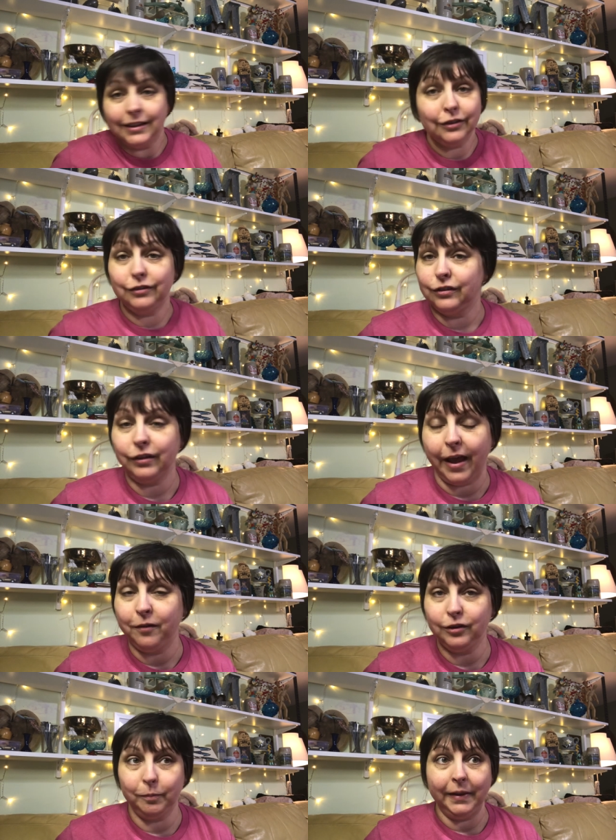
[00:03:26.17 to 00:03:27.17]
it's just how
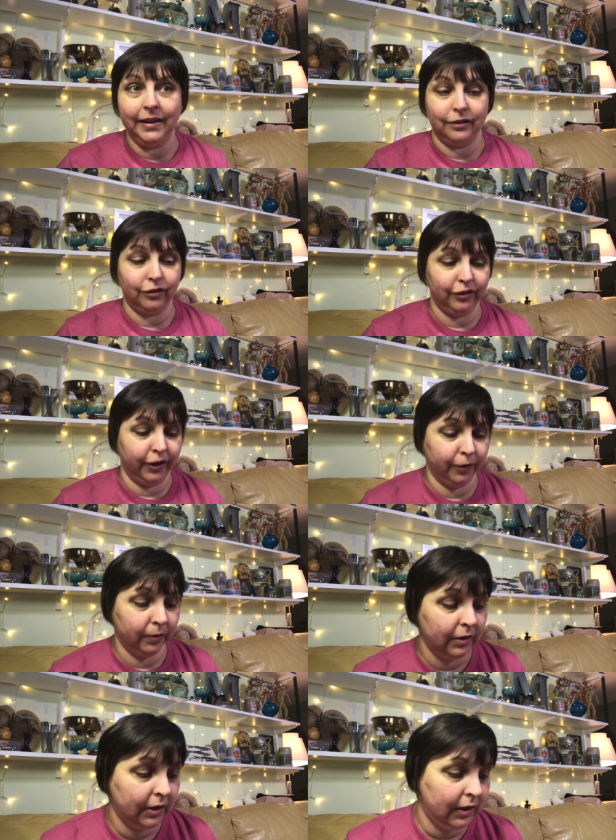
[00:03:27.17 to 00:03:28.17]
it's been. So
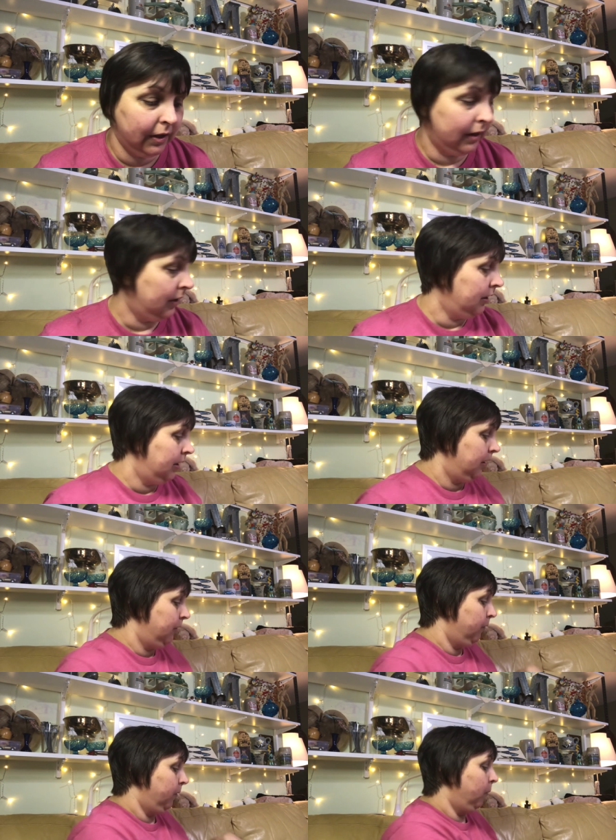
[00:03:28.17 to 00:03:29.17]

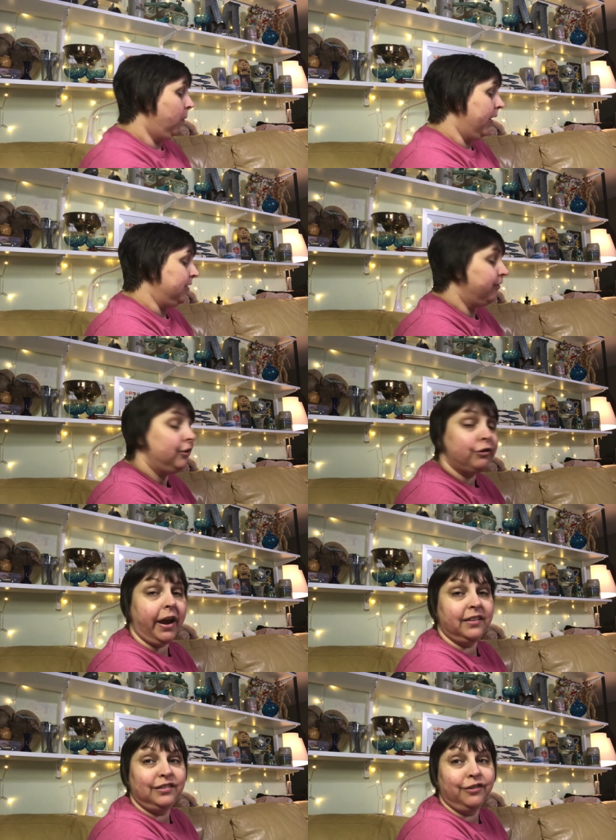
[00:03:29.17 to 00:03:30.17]
one
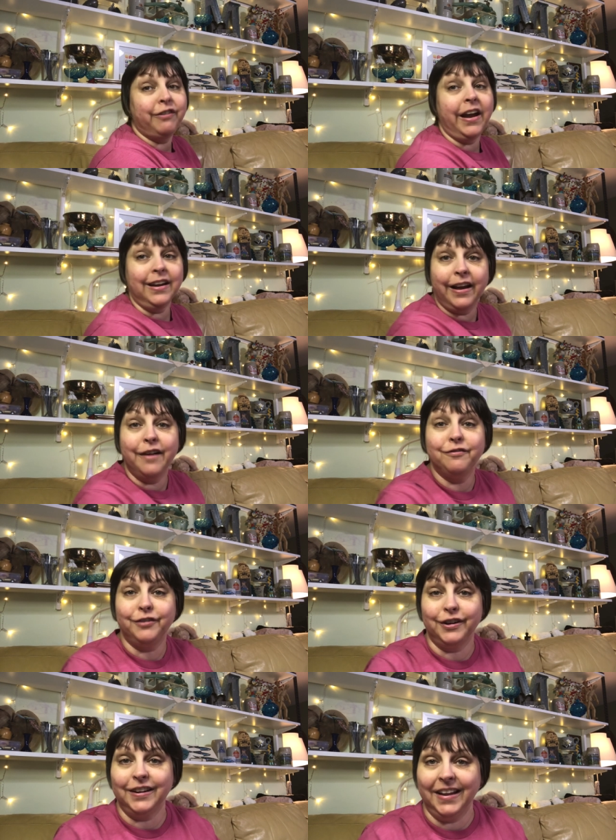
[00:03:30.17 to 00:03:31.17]
tries to find
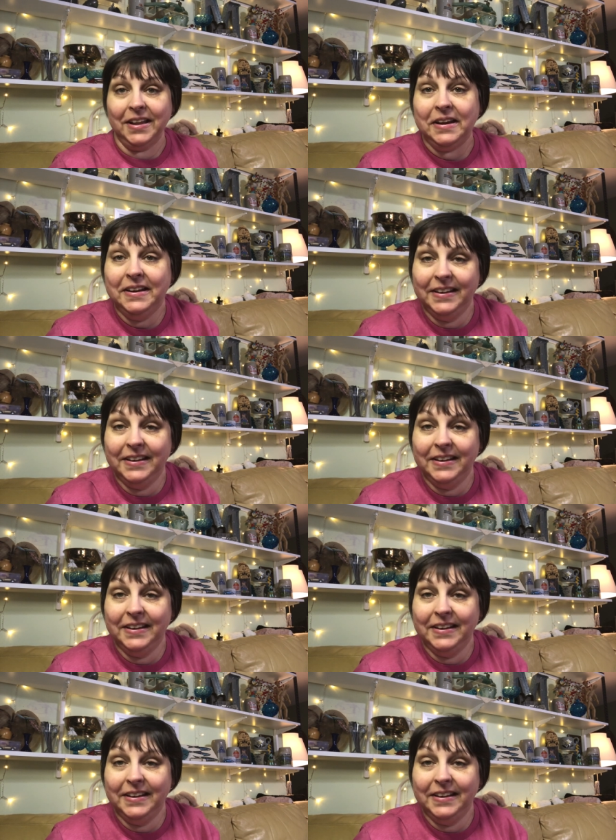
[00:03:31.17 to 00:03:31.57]
comfort in,